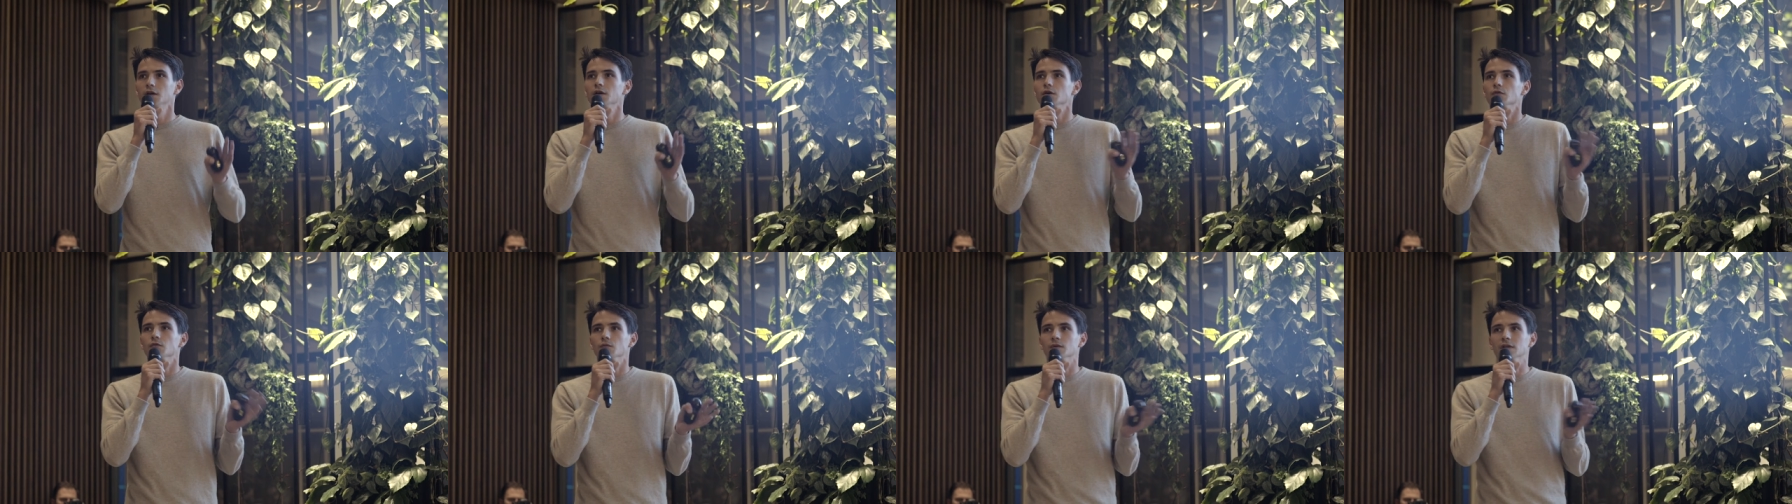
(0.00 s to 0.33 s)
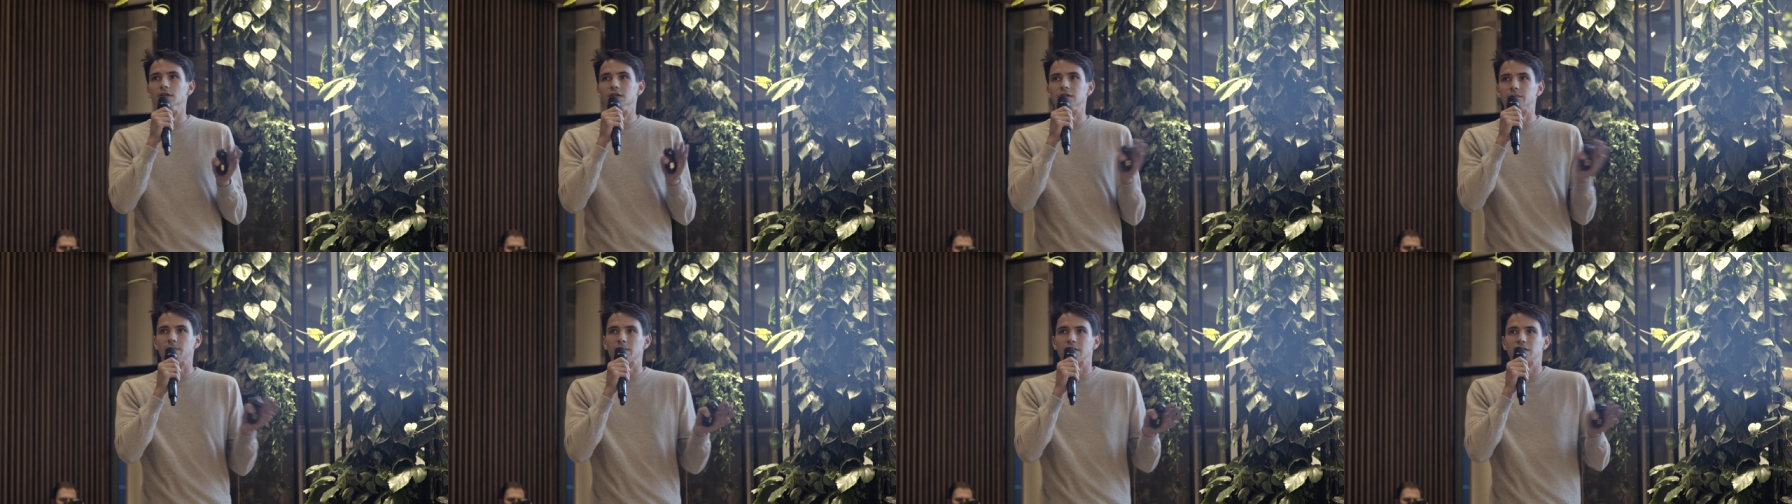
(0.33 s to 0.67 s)

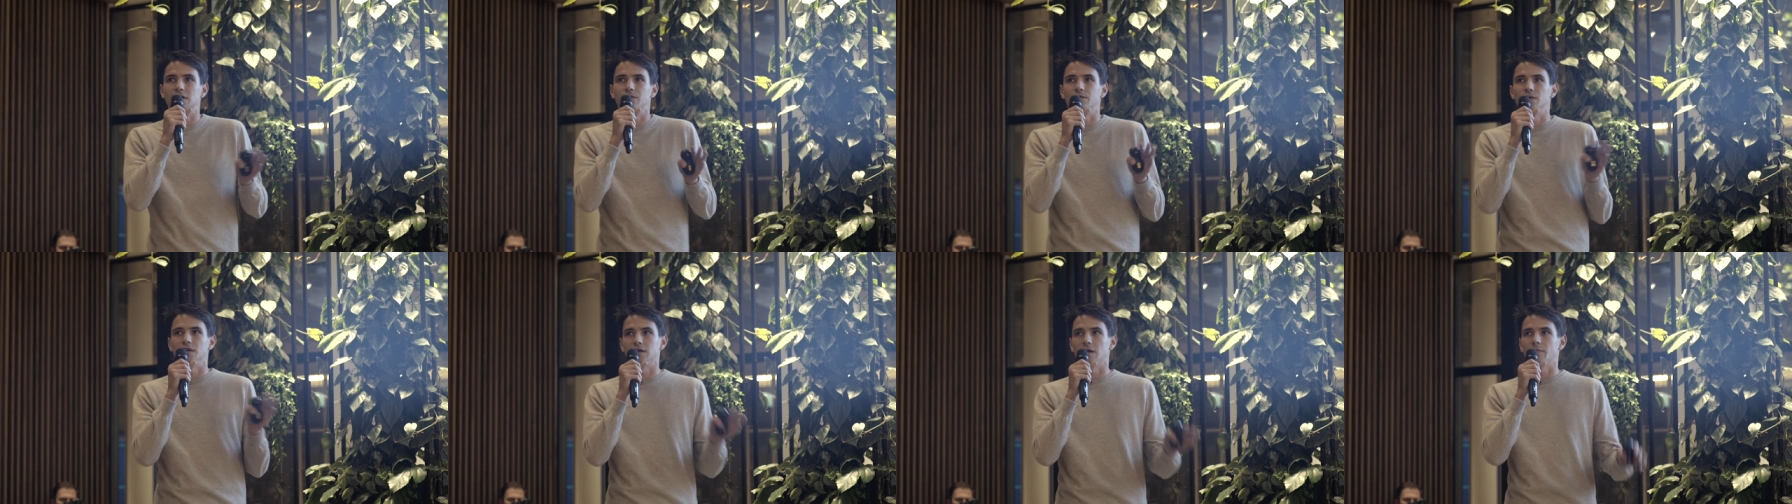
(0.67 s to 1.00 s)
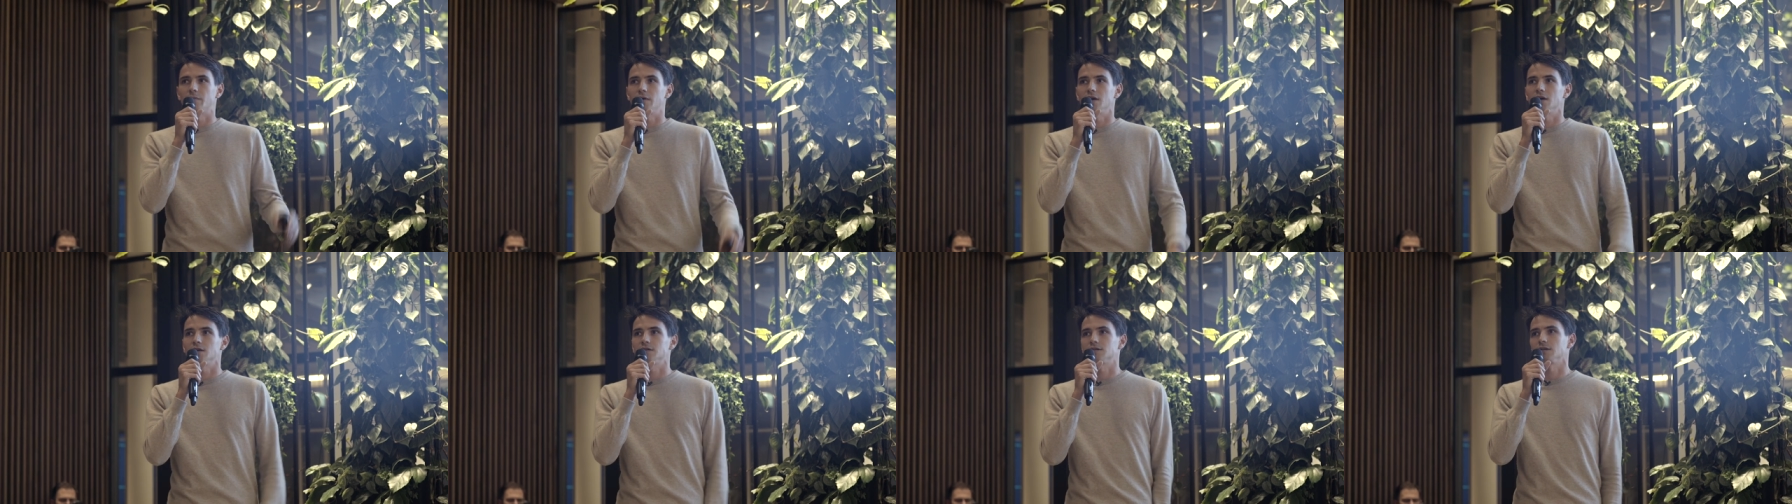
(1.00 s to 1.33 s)
really specific K
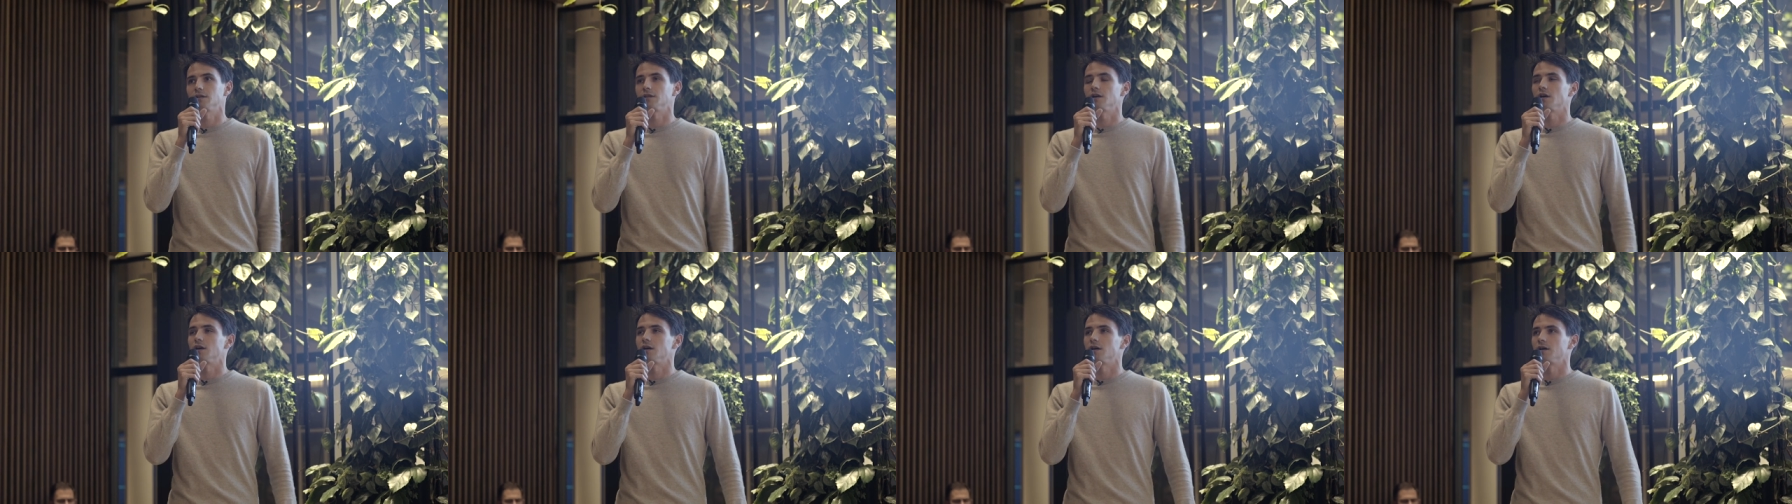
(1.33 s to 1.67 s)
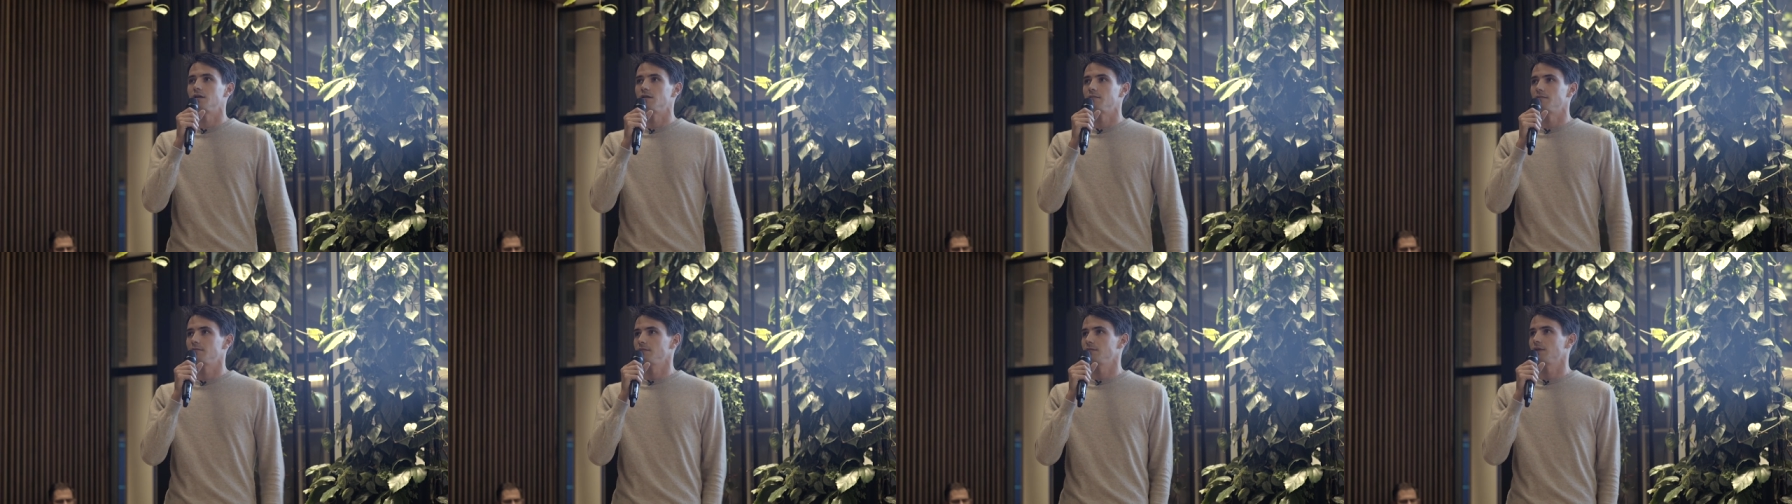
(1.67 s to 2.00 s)
P Is that are
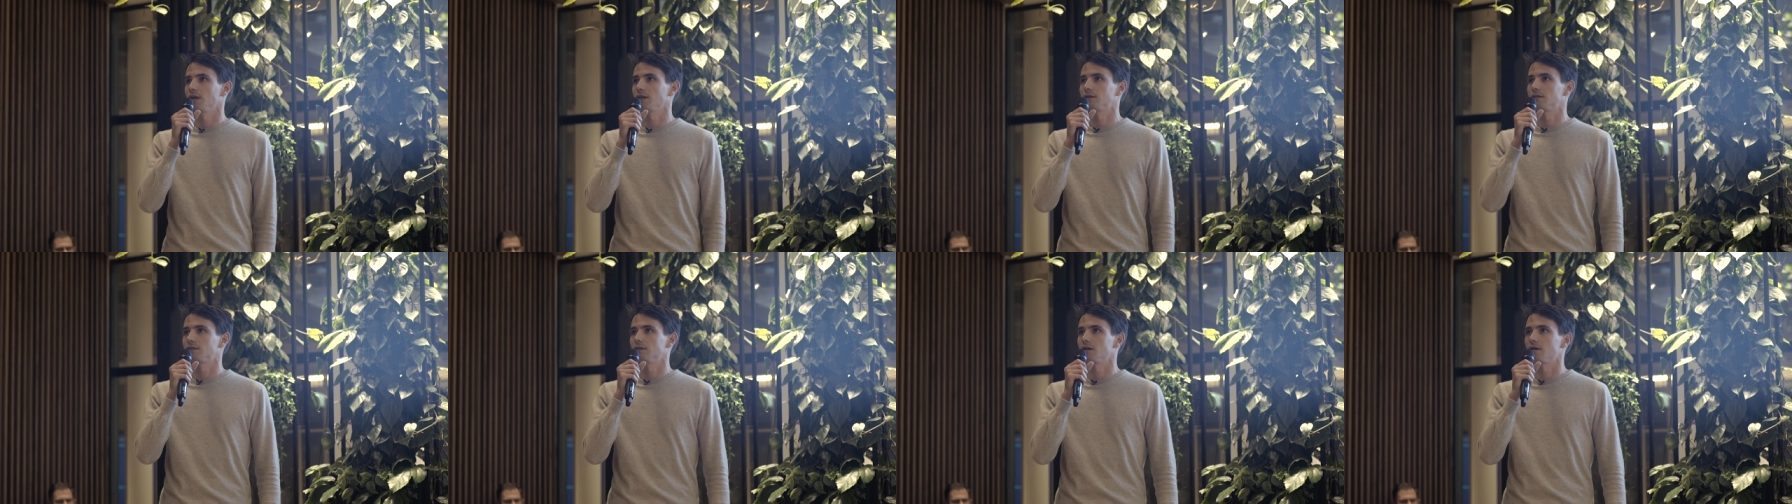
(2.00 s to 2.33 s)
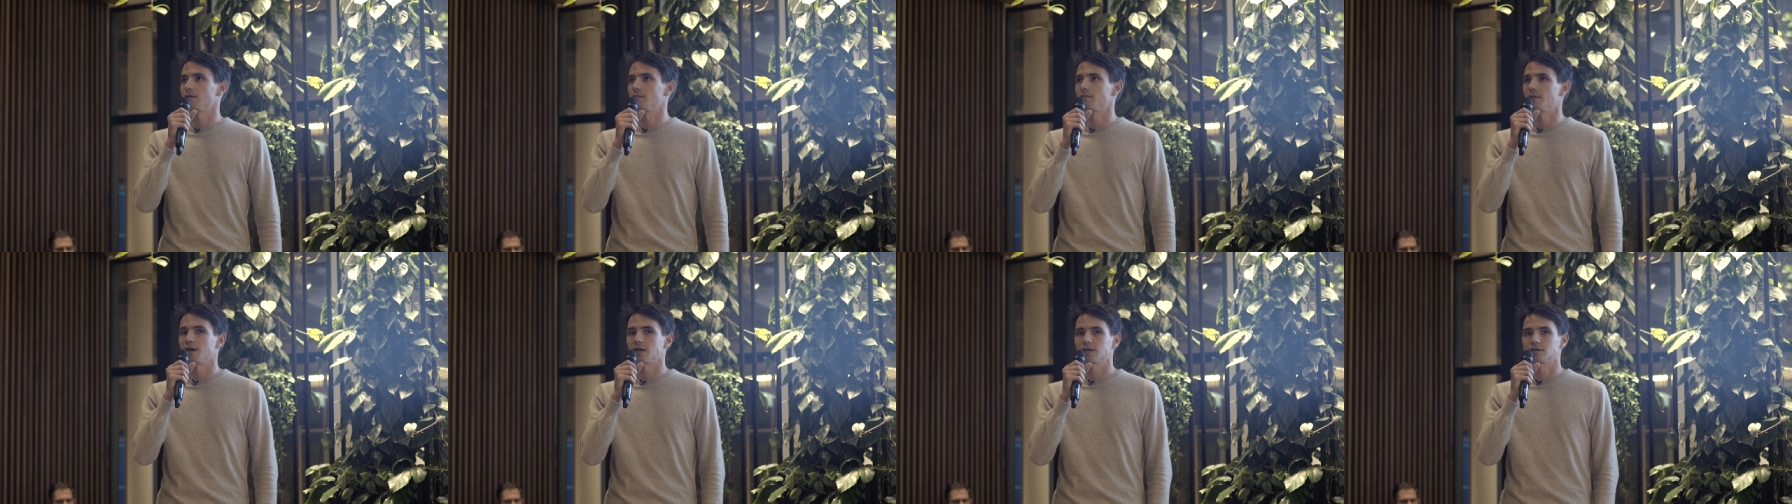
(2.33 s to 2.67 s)
that uh,
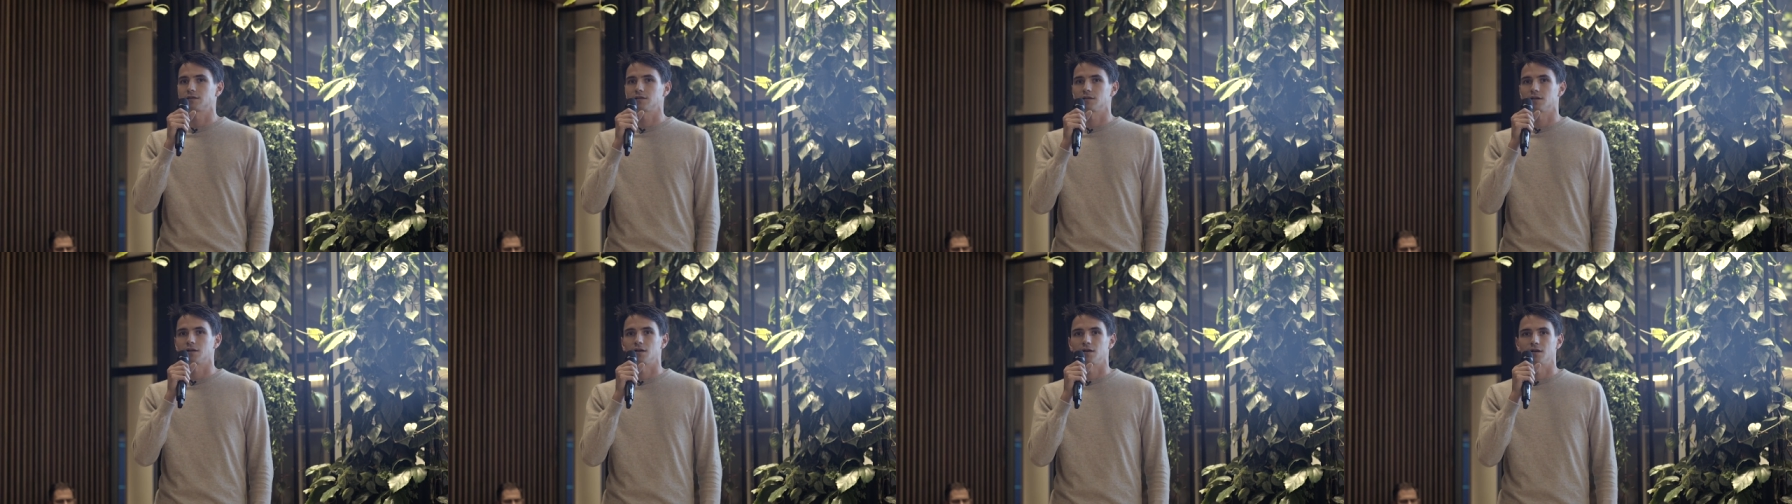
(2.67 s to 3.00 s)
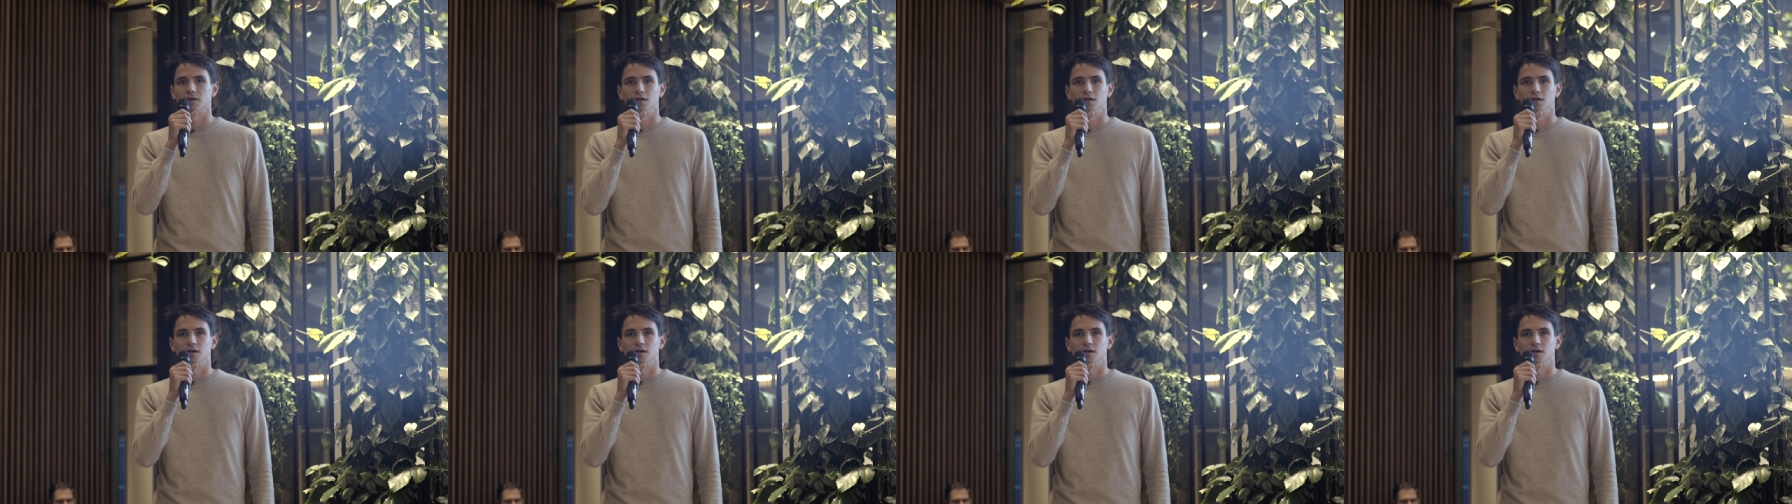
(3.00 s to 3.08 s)
makes uh,